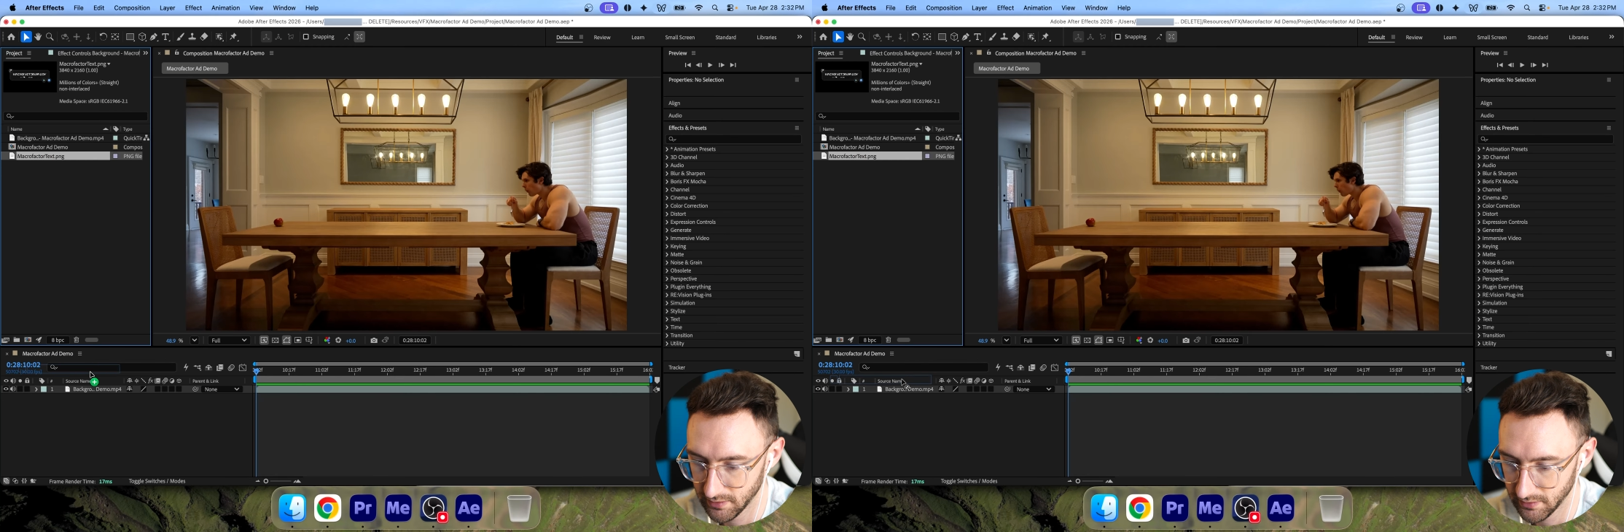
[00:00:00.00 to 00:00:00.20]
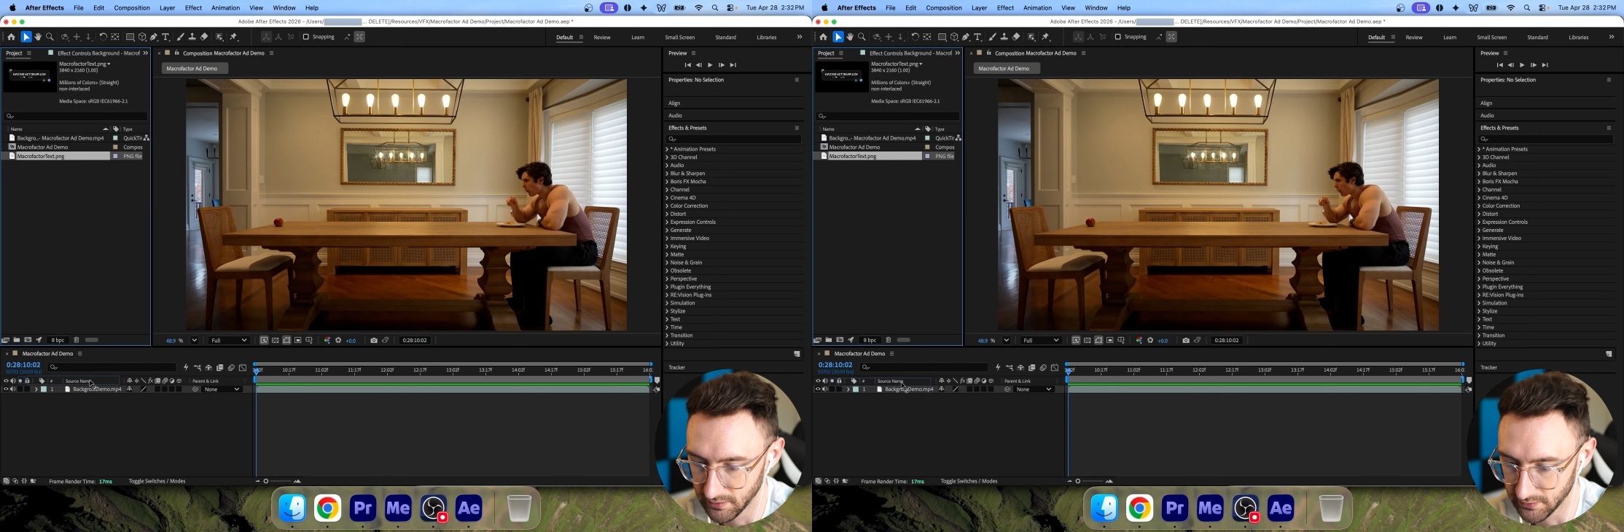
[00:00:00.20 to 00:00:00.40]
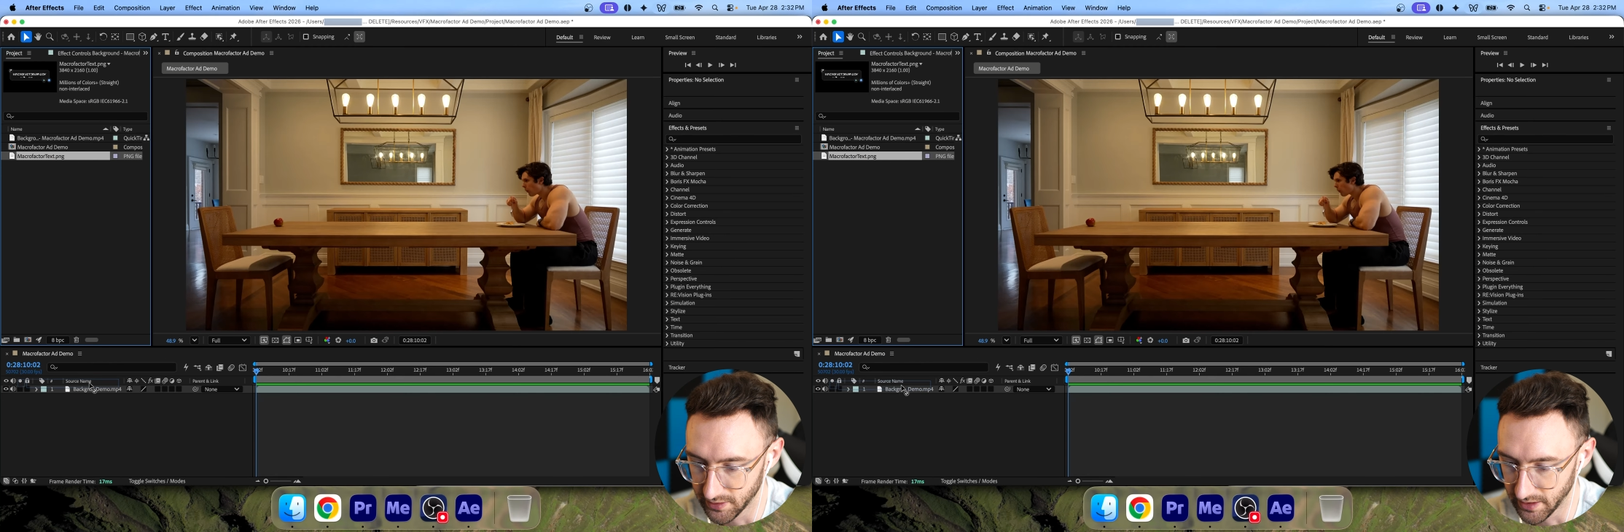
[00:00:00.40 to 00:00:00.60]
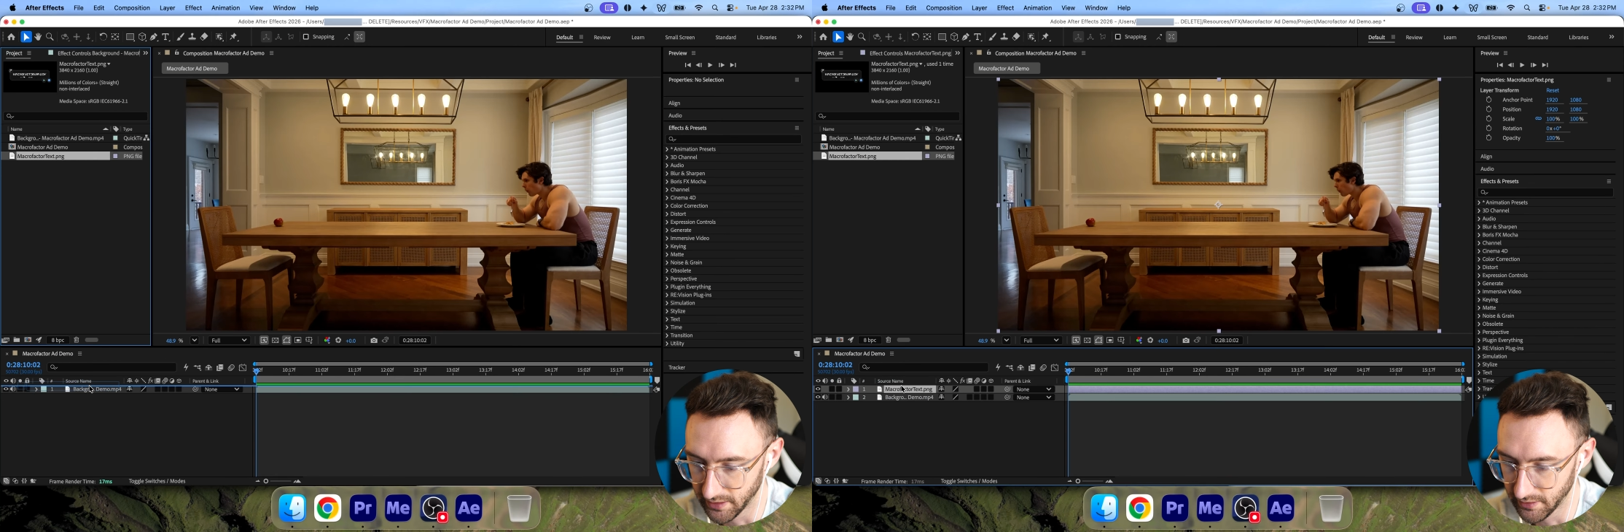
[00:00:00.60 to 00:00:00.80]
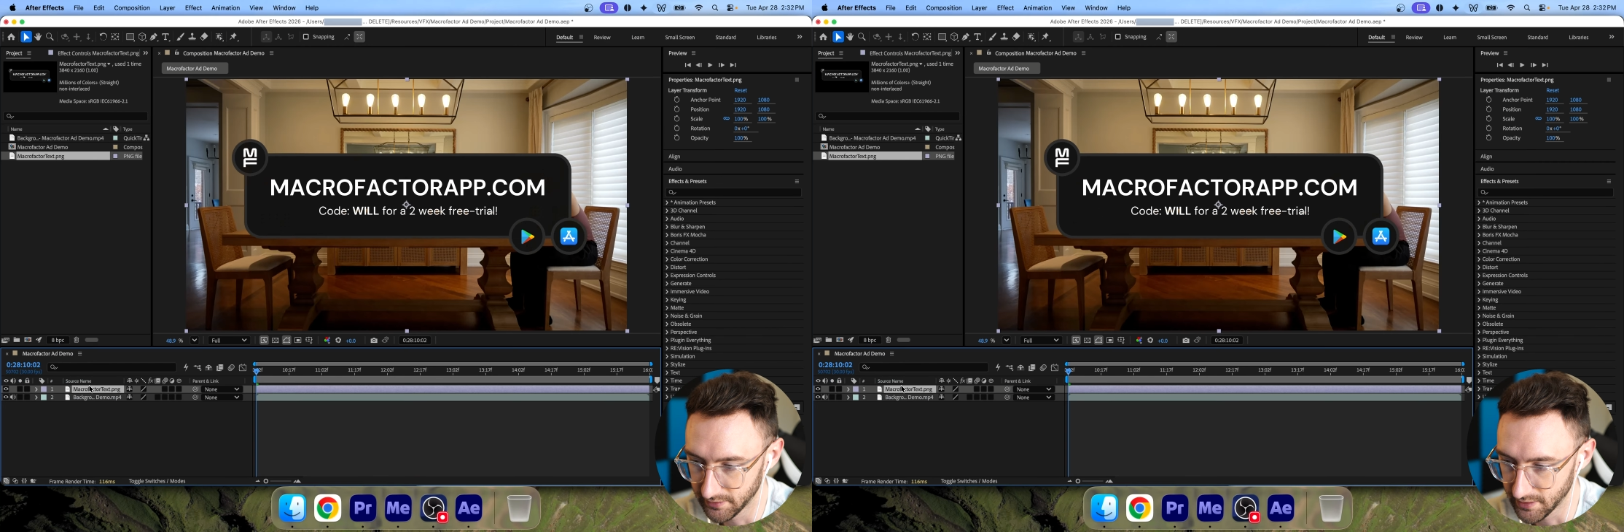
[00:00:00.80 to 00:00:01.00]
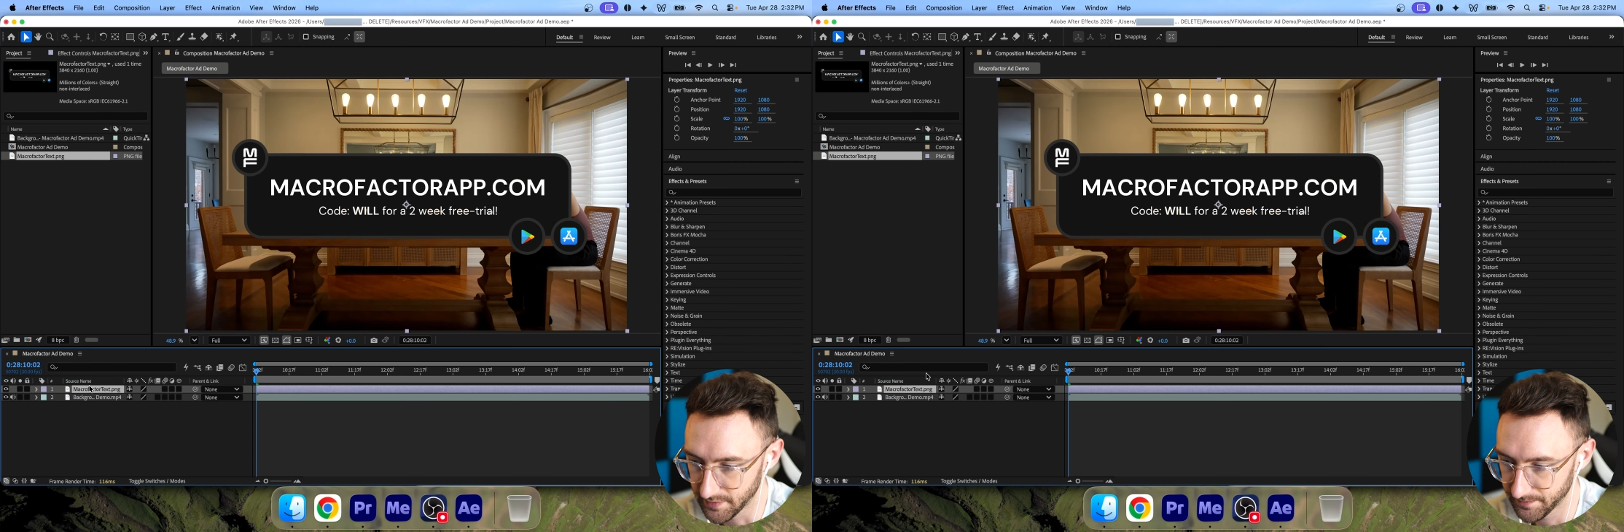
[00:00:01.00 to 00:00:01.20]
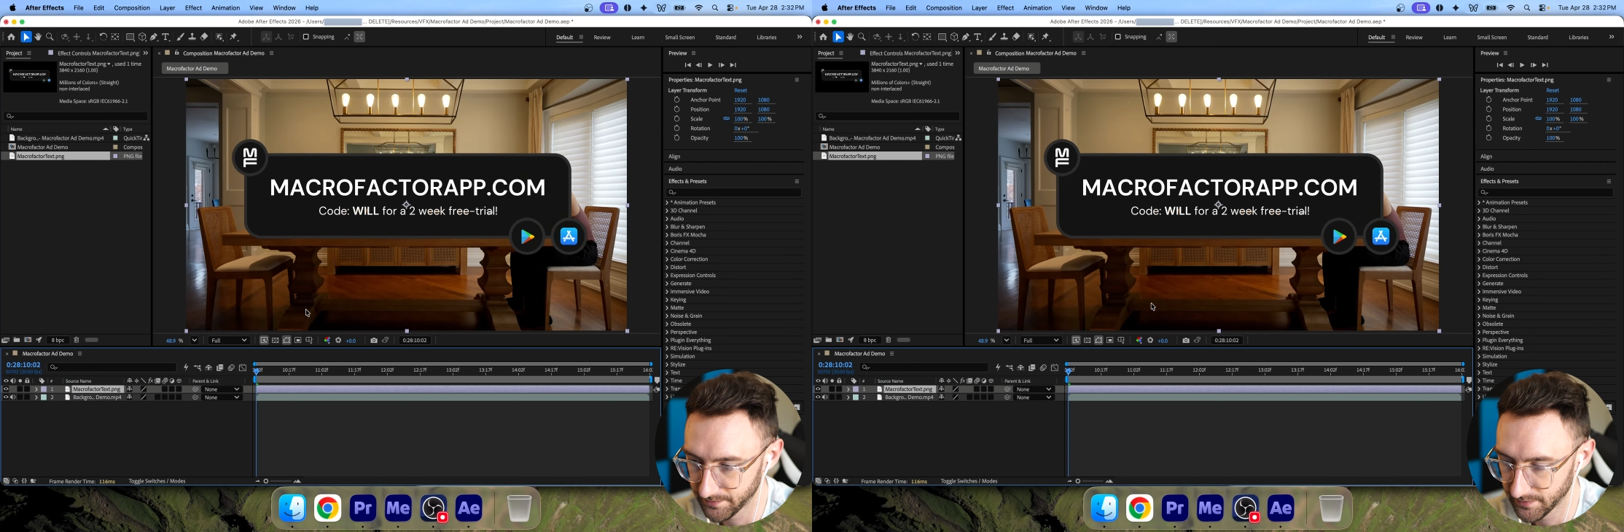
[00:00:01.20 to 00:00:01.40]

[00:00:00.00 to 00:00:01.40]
and I'll drag it in on top.